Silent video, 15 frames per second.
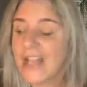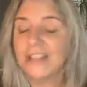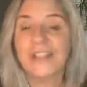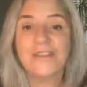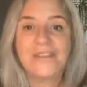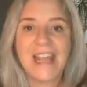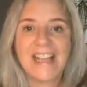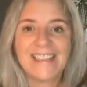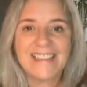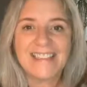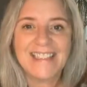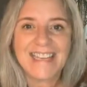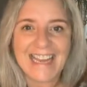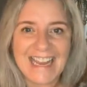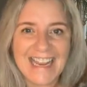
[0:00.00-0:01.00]
So that's
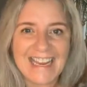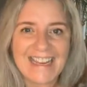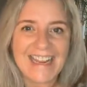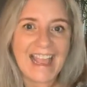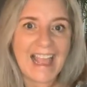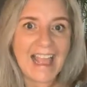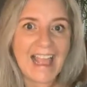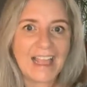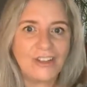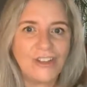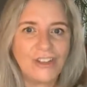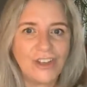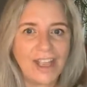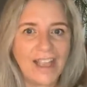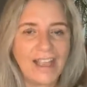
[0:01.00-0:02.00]
the E,
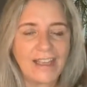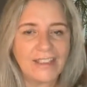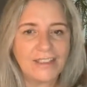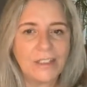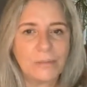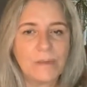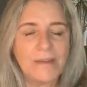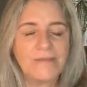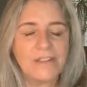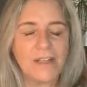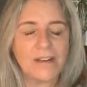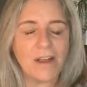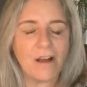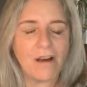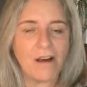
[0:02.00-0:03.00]
educate. So we've
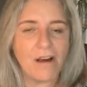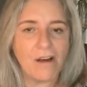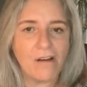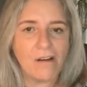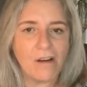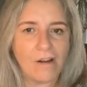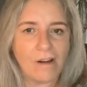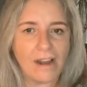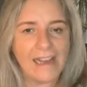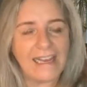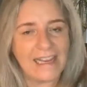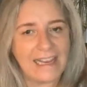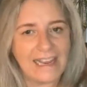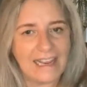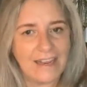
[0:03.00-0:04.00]
done R,
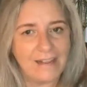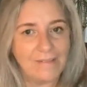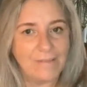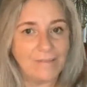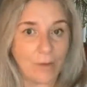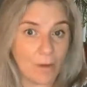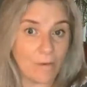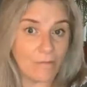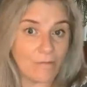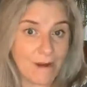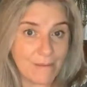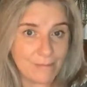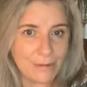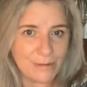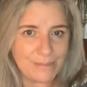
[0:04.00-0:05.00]
E of
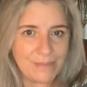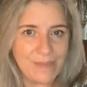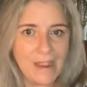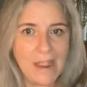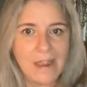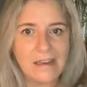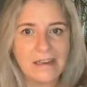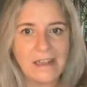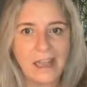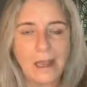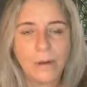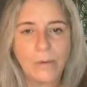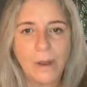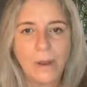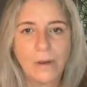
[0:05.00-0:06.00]
rebel.
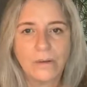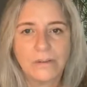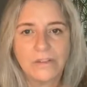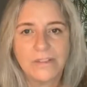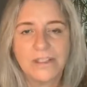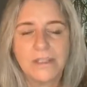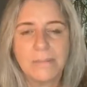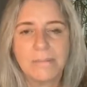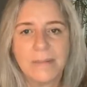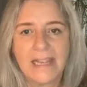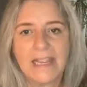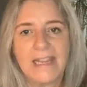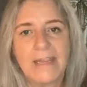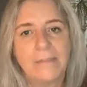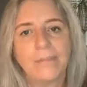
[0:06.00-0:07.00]
Now we're on to the
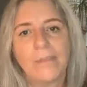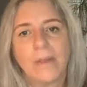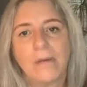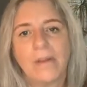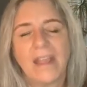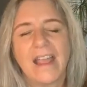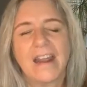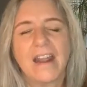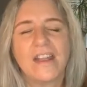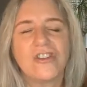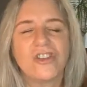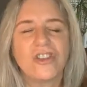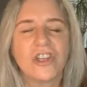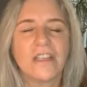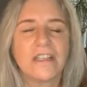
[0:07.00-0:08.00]
B. Okay, and I
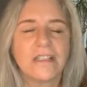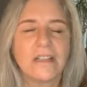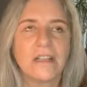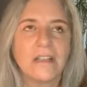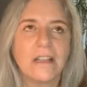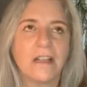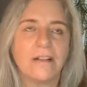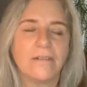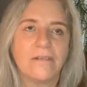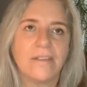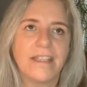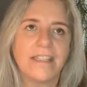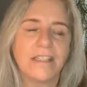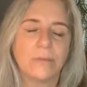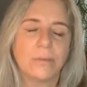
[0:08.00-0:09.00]
just love
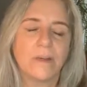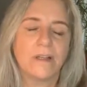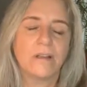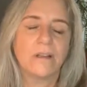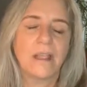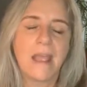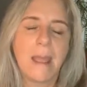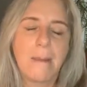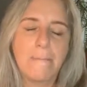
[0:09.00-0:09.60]
this one.